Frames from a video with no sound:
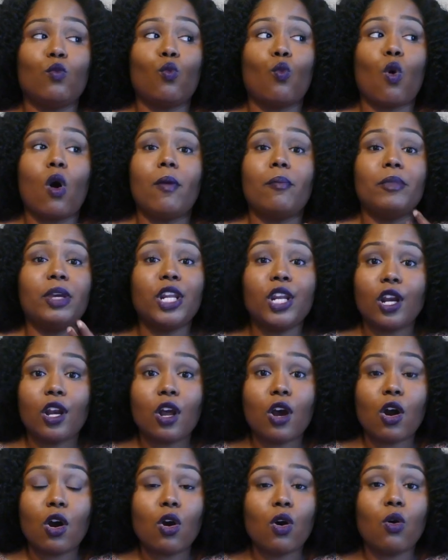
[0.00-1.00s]
want me to
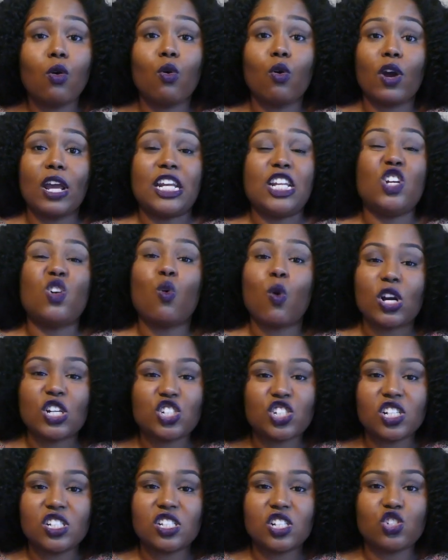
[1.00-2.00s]
know, or any
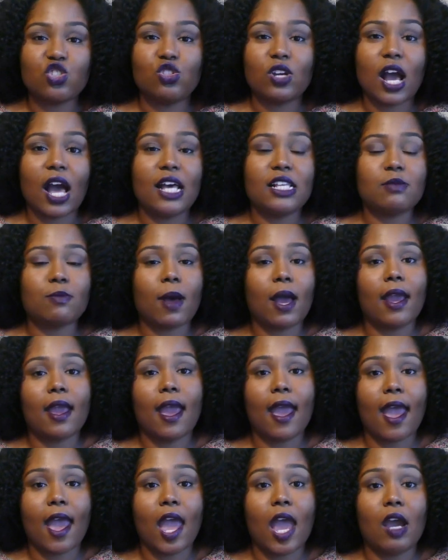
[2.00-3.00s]
questions that you guys might
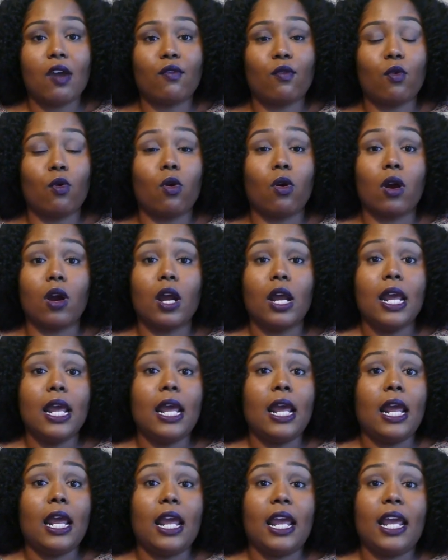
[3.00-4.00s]
have, or
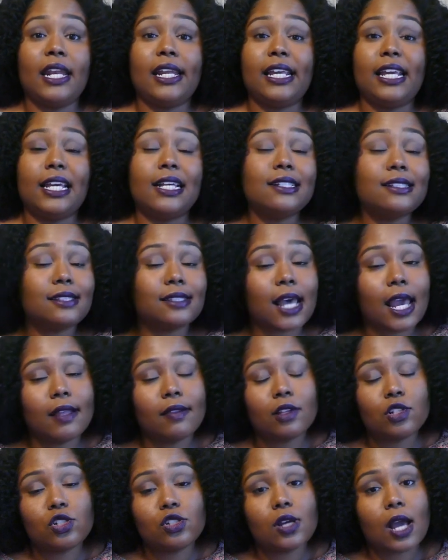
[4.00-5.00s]
any insight
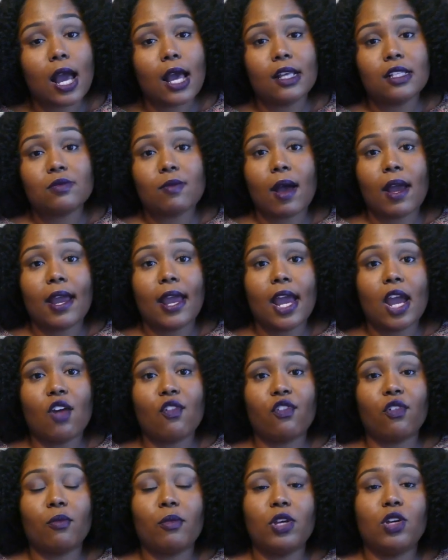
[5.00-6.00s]
that you guys might have
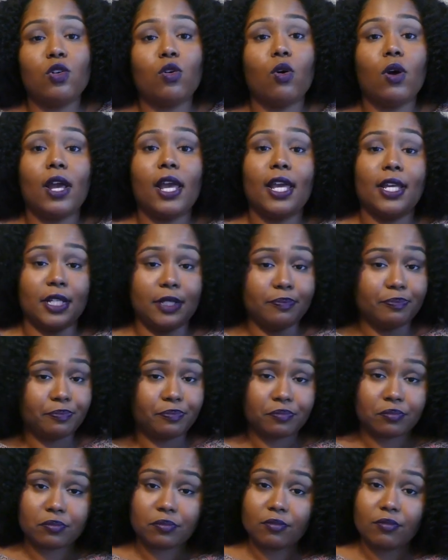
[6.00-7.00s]
for me, go ahead,
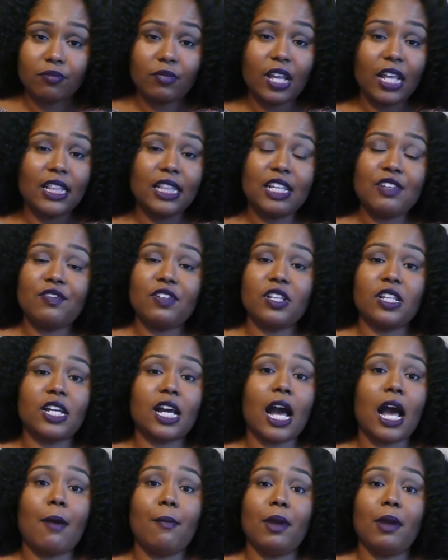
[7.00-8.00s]
leave it in the
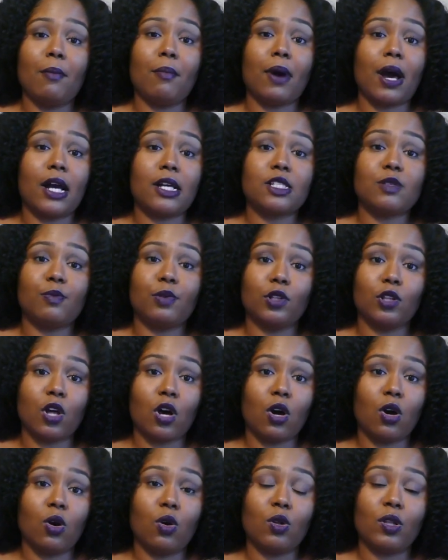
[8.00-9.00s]
comment box
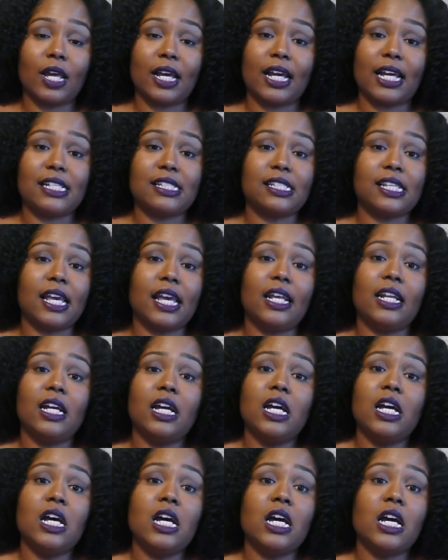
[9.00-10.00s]
below. Like I said,
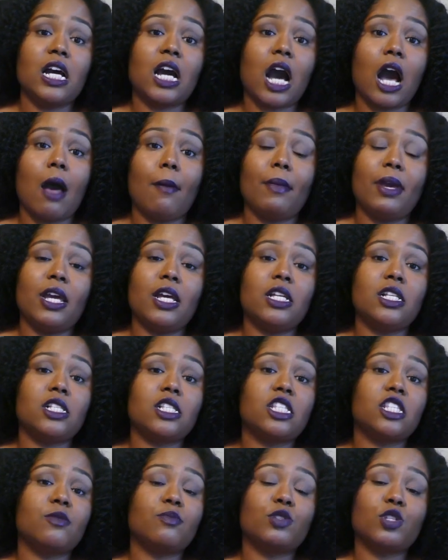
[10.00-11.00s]
comment,
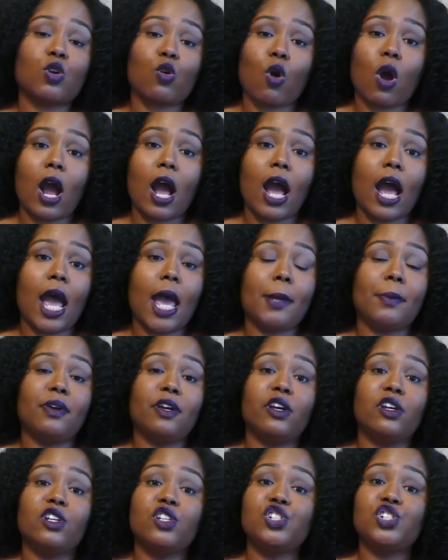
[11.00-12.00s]
subscribe,
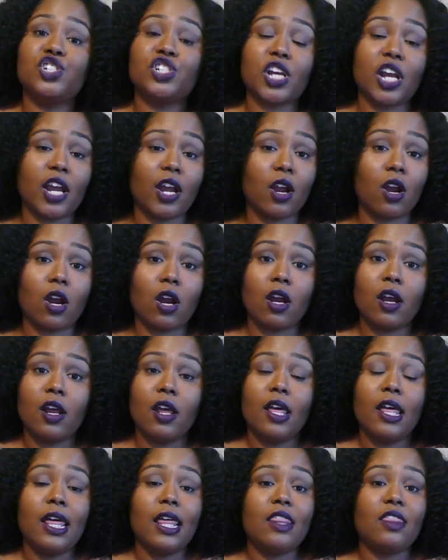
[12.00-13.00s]
share
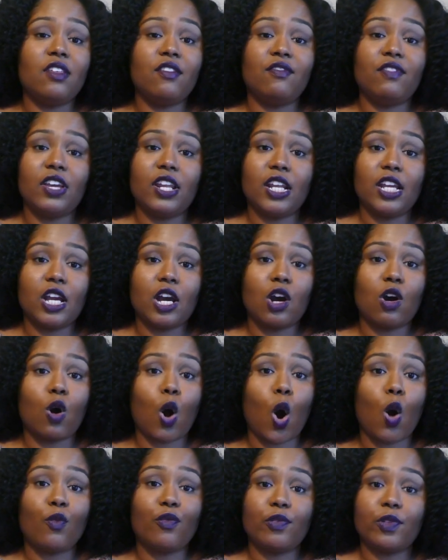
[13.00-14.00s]
the video.
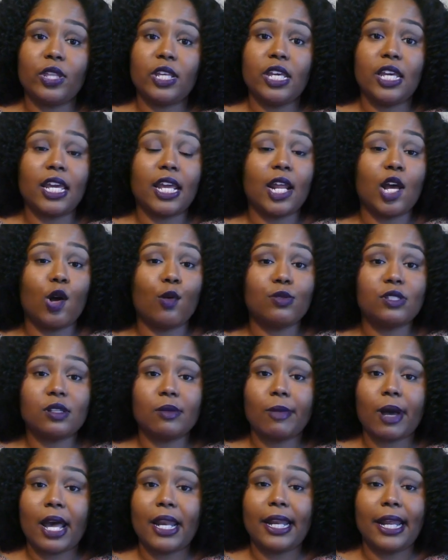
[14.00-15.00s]
Hopefully it can help
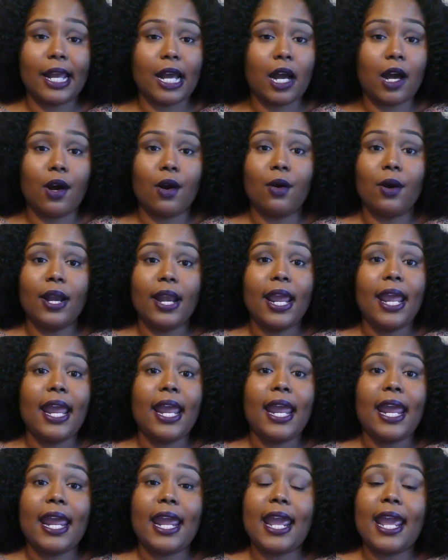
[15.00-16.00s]
somebody out,
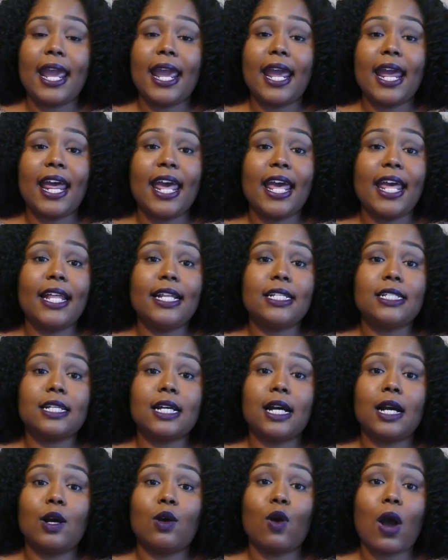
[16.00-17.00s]
and
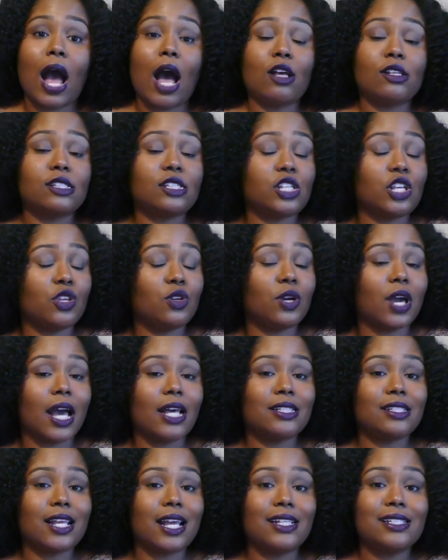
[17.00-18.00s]
I'll see you
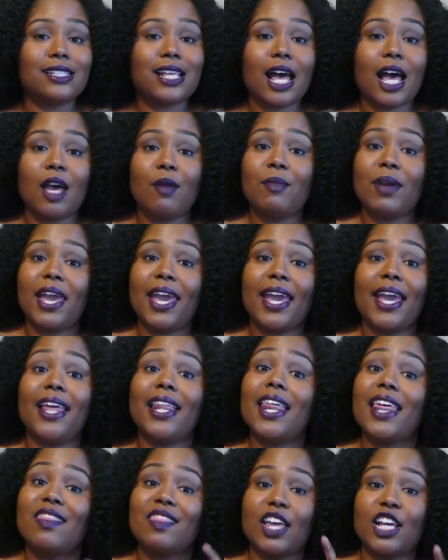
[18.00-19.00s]
guys next time.
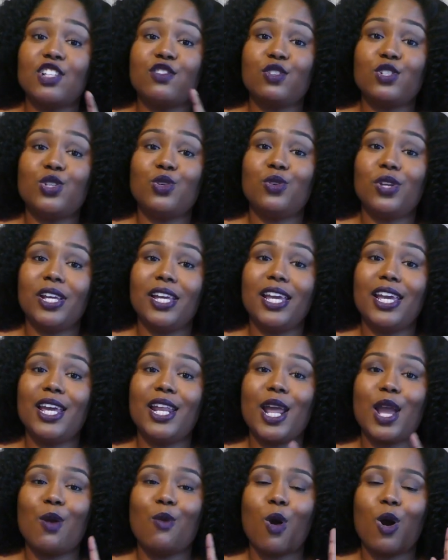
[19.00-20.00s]
And thanks for tuning
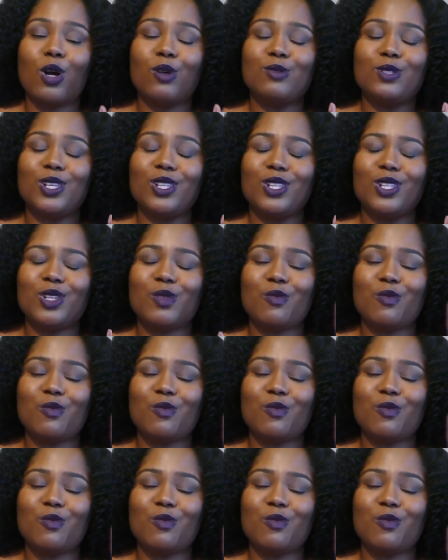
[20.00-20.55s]
in, and welcome to the